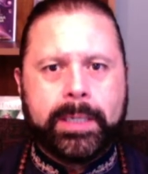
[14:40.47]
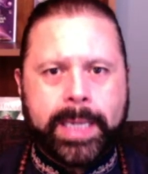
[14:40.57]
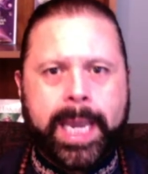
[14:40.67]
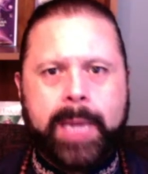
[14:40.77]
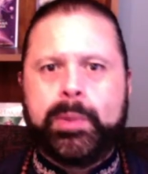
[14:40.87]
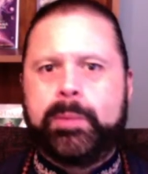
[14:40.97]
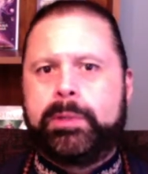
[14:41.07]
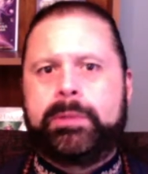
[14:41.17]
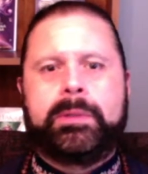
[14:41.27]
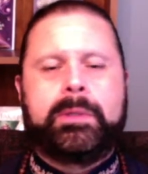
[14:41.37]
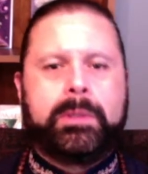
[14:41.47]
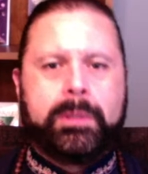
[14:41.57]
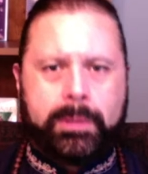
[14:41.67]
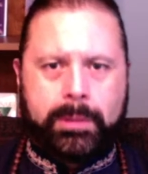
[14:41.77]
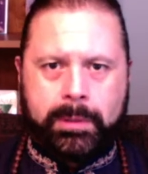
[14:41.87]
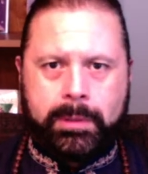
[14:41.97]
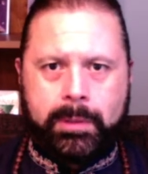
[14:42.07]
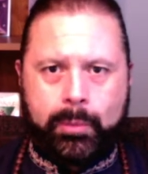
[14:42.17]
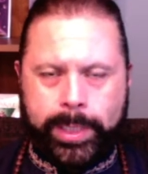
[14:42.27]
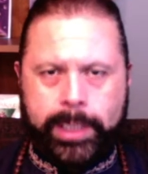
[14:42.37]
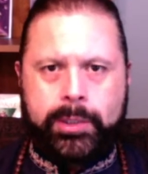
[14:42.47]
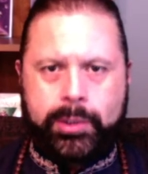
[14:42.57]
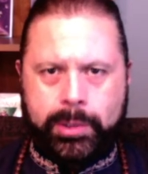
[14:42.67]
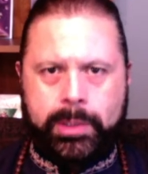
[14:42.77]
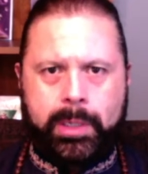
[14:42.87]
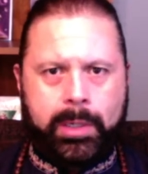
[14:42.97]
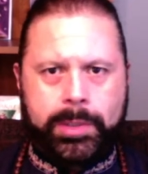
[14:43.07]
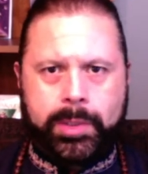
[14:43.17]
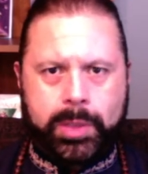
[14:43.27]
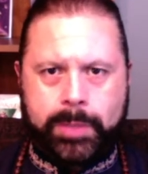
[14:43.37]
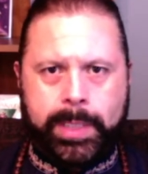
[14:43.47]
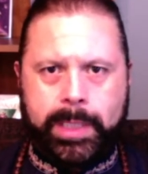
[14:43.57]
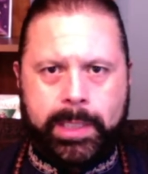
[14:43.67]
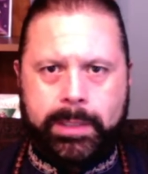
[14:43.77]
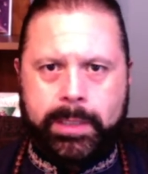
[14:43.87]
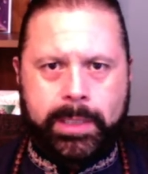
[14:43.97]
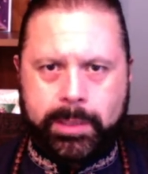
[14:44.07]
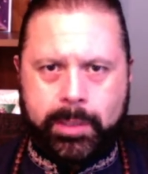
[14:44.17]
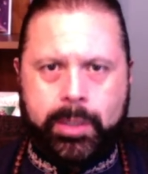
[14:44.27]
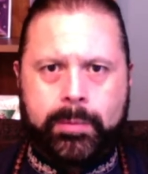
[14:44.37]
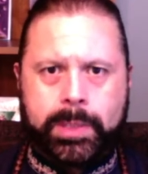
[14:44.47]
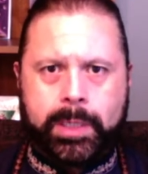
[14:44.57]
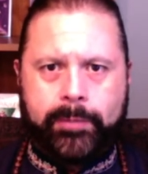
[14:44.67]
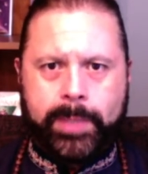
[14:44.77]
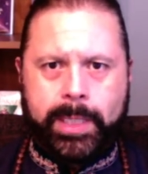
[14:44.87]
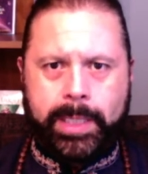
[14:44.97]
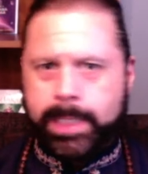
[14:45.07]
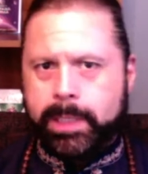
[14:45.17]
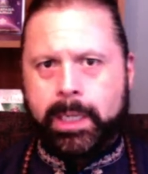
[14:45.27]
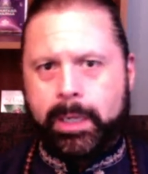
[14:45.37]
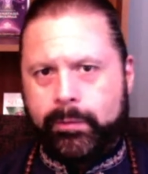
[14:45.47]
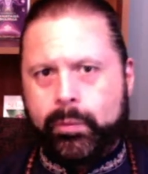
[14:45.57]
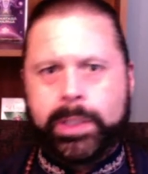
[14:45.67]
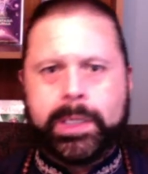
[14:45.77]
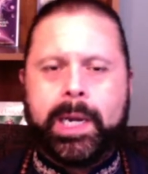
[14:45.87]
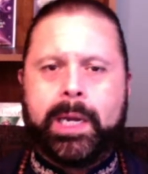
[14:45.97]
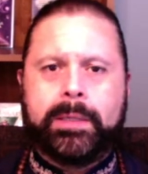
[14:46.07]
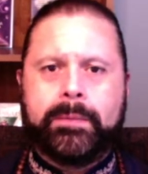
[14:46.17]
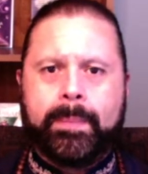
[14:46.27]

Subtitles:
capable, we should also speak in these terms of being in love with God.